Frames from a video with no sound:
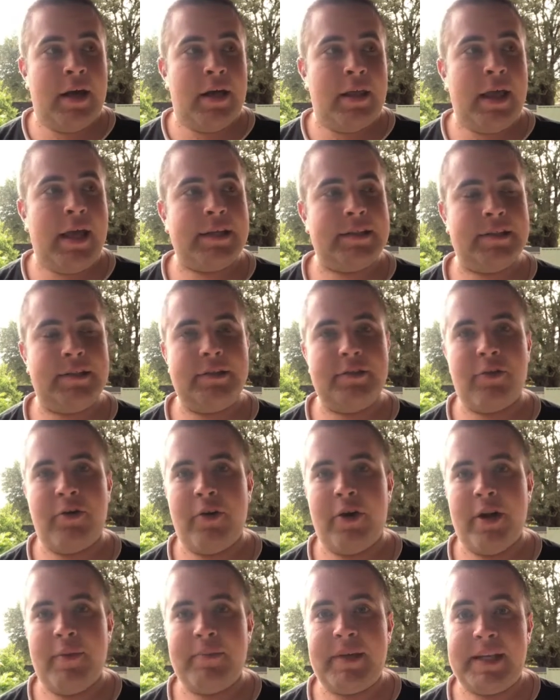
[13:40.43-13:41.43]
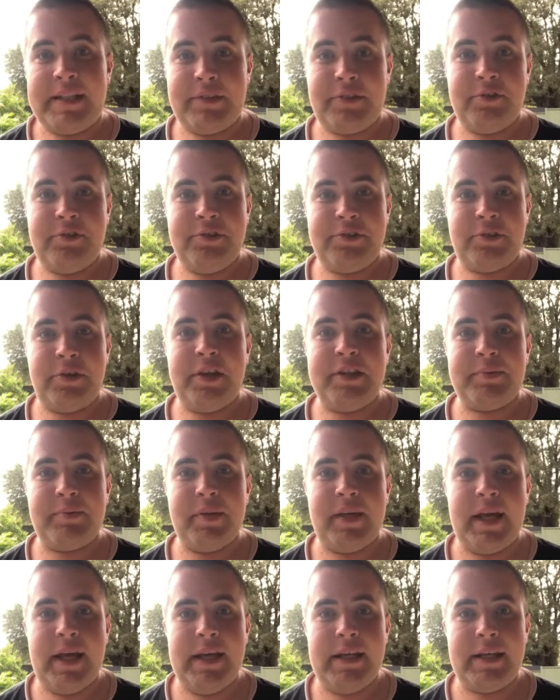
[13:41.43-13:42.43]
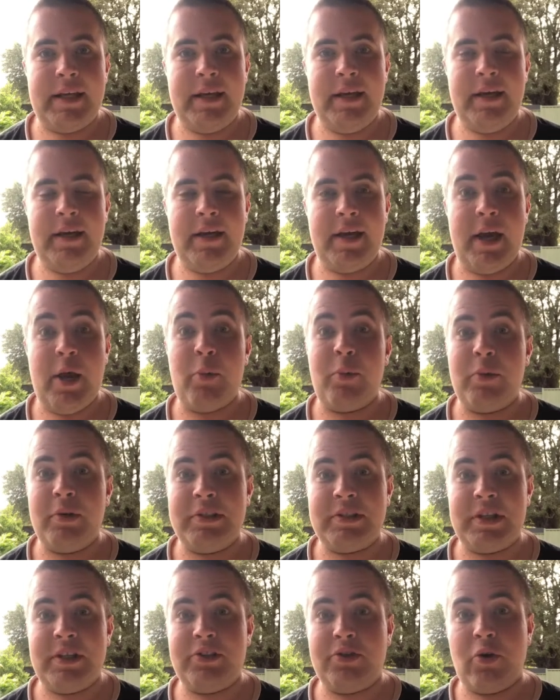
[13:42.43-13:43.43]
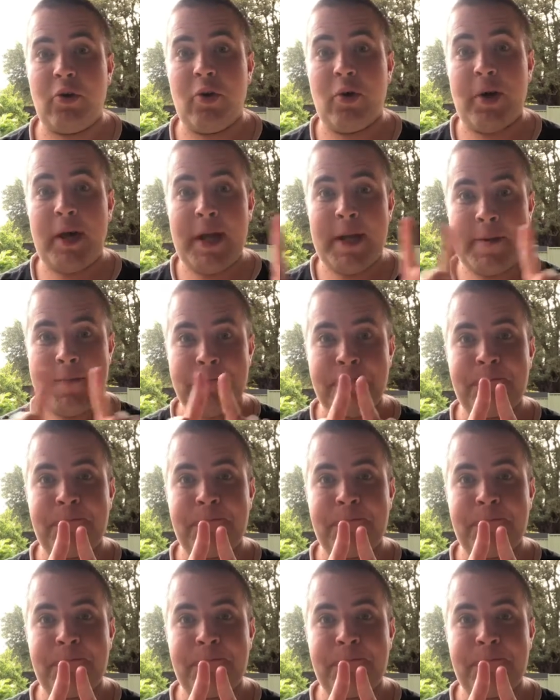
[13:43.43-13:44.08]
Last time these two sides played, it was a tie